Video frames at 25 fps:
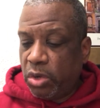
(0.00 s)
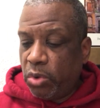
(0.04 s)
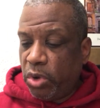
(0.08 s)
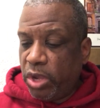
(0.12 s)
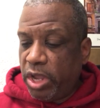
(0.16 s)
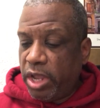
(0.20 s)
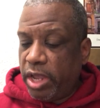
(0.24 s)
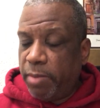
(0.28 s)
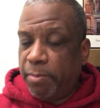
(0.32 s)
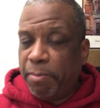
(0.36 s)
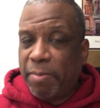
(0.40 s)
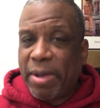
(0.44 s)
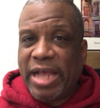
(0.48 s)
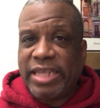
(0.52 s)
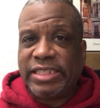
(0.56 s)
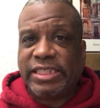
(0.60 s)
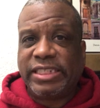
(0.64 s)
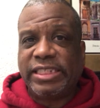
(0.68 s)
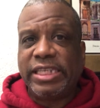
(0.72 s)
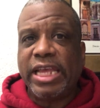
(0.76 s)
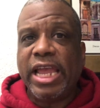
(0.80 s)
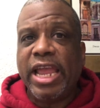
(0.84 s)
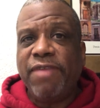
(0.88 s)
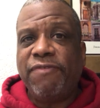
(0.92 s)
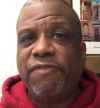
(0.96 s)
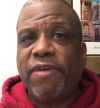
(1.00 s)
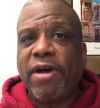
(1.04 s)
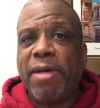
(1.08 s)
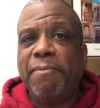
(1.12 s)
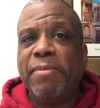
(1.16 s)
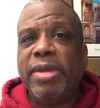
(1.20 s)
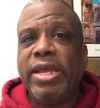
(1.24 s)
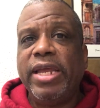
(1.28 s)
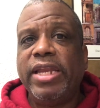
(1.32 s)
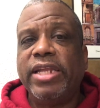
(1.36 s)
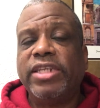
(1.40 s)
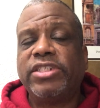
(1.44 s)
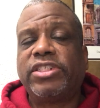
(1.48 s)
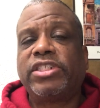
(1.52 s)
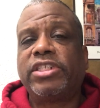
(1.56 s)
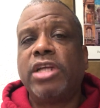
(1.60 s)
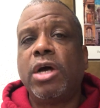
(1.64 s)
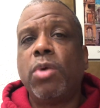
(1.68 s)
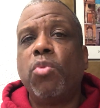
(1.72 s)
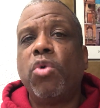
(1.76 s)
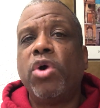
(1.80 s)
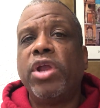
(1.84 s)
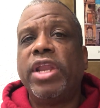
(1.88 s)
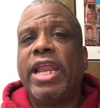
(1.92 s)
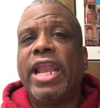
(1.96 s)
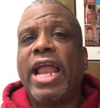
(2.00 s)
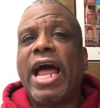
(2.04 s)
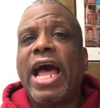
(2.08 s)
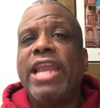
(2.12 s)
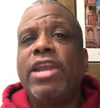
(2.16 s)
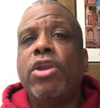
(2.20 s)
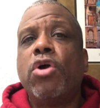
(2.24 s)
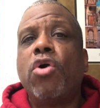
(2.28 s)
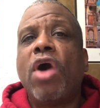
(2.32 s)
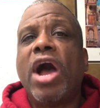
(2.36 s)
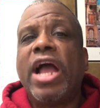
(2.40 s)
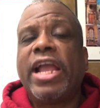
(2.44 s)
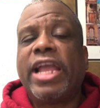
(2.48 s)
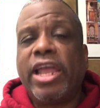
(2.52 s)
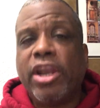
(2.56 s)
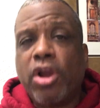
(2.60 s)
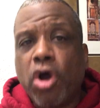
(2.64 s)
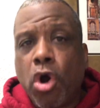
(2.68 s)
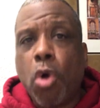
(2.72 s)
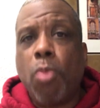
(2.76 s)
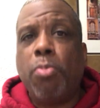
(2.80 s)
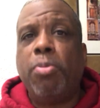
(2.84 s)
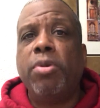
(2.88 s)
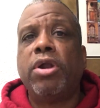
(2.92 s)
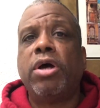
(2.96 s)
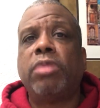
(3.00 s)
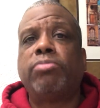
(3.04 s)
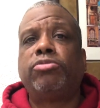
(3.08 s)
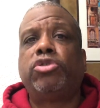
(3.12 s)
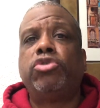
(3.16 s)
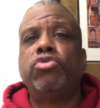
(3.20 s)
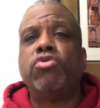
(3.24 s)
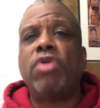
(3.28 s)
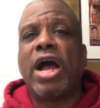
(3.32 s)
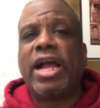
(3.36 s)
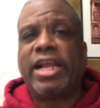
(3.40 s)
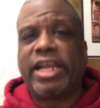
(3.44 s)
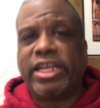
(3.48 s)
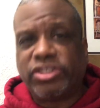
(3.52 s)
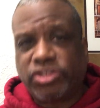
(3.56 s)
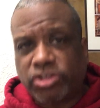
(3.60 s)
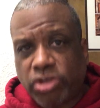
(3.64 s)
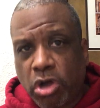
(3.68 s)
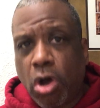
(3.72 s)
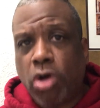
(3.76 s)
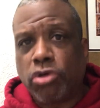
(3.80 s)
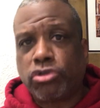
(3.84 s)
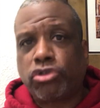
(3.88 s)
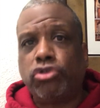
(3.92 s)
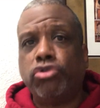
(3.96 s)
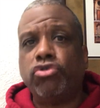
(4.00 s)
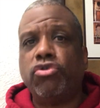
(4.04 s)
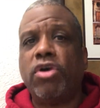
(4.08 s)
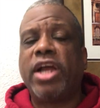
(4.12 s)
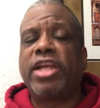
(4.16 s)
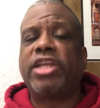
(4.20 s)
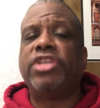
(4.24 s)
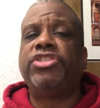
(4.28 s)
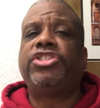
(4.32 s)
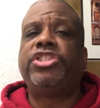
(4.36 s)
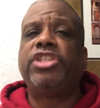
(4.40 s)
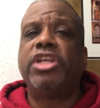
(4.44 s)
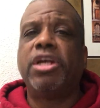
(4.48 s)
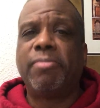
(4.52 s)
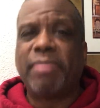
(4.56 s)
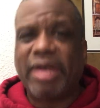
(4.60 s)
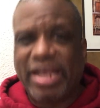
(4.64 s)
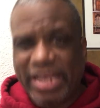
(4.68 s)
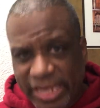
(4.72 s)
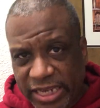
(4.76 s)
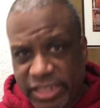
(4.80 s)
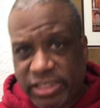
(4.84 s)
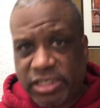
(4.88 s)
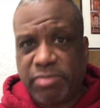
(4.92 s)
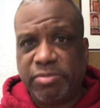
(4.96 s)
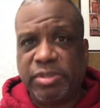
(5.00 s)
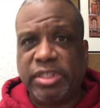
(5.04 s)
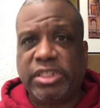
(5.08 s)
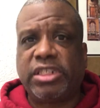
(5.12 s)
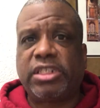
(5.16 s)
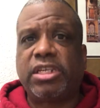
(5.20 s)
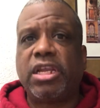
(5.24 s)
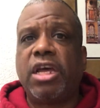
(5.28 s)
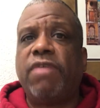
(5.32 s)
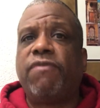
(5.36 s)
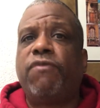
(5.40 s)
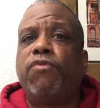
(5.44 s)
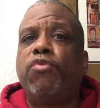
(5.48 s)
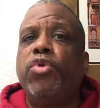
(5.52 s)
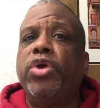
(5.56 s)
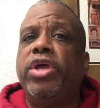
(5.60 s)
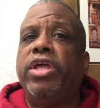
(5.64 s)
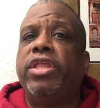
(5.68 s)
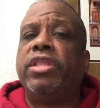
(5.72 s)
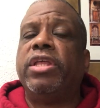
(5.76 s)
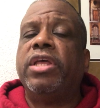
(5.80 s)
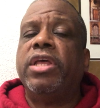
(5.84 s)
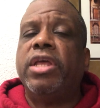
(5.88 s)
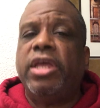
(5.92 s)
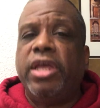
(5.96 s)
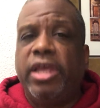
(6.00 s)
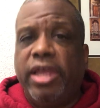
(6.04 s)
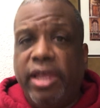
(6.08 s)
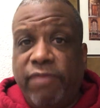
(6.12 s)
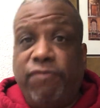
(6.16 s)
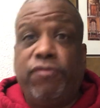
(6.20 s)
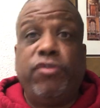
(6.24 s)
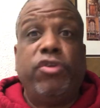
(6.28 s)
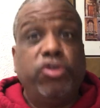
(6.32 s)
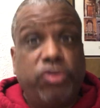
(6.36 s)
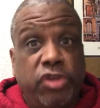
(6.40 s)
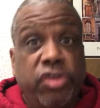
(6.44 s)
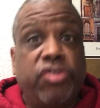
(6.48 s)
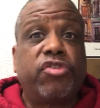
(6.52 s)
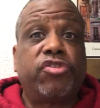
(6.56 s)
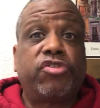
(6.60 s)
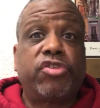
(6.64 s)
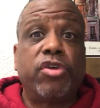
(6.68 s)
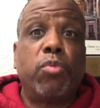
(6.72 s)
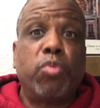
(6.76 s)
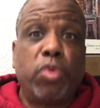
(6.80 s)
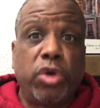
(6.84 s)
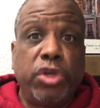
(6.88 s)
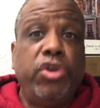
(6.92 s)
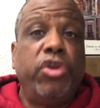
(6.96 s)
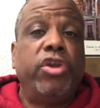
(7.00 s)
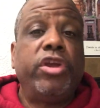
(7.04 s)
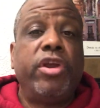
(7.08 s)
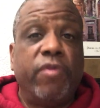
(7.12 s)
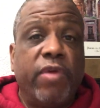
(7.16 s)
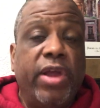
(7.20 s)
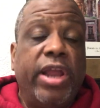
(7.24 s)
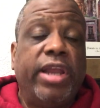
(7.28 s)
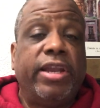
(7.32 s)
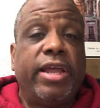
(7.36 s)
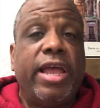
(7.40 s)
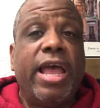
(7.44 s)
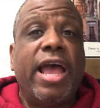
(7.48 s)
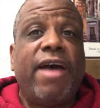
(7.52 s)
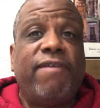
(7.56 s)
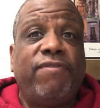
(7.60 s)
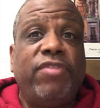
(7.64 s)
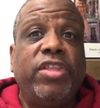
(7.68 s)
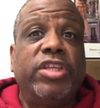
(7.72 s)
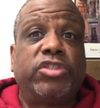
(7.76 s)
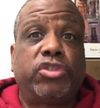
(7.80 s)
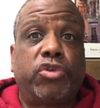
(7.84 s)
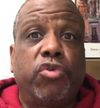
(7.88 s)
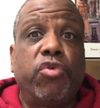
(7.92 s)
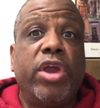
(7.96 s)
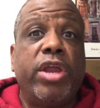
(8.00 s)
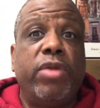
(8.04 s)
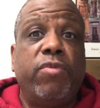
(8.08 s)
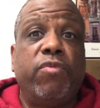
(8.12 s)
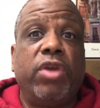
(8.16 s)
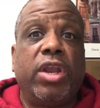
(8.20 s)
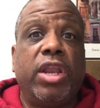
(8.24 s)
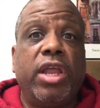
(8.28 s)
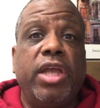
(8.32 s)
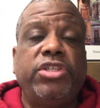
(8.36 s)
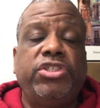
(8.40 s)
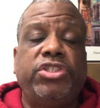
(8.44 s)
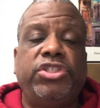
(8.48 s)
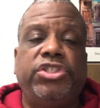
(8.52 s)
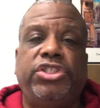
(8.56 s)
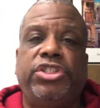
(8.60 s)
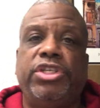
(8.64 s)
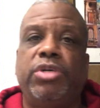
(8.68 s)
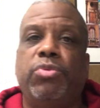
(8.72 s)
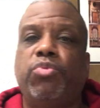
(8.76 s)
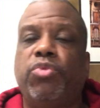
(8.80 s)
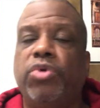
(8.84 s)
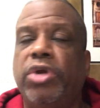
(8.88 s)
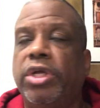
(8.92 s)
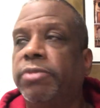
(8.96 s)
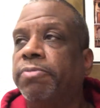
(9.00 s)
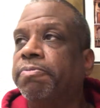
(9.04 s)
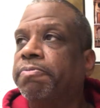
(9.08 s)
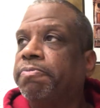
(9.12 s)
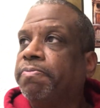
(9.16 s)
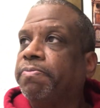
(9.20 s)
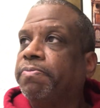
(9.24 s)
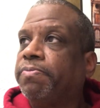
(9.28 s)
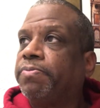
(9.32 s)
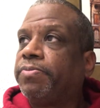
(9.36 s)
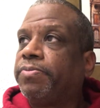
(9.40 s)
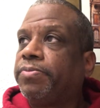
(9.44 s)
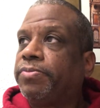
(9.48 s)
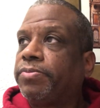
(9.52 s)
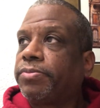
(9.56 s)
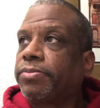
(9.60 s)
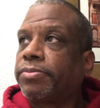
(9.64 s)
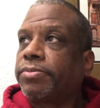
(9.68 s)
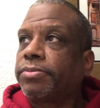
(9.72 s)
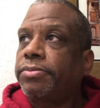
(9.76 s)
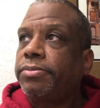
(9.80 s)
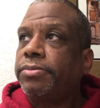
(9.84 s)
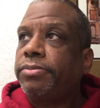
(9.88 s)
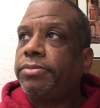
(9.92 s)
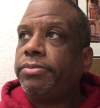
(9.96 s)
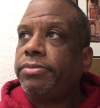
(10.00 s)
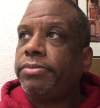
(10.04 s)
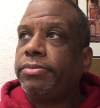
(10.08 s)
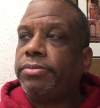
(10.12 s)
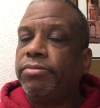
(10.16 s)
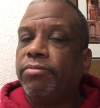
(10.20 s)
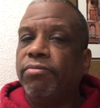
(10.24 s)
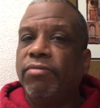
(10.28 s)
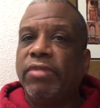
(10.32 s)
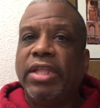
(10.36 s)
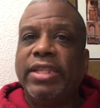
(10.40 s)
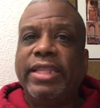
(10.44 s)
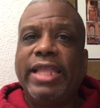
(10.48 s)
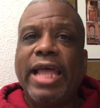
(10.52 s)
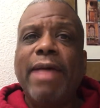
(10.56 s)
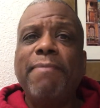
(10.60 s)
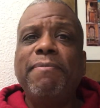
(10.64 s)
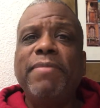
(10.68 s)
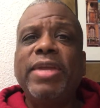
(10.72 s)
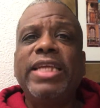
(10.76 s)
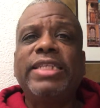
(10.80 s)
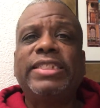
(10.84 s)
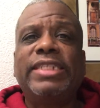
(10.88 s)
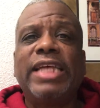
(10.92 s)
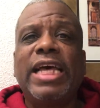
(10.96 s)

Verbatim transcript: And by safe, I mean it's someone that I know I can open up to, I can talk to, I can share my intimate stuff with. If this is someone you get ready to have this great relationship with, that means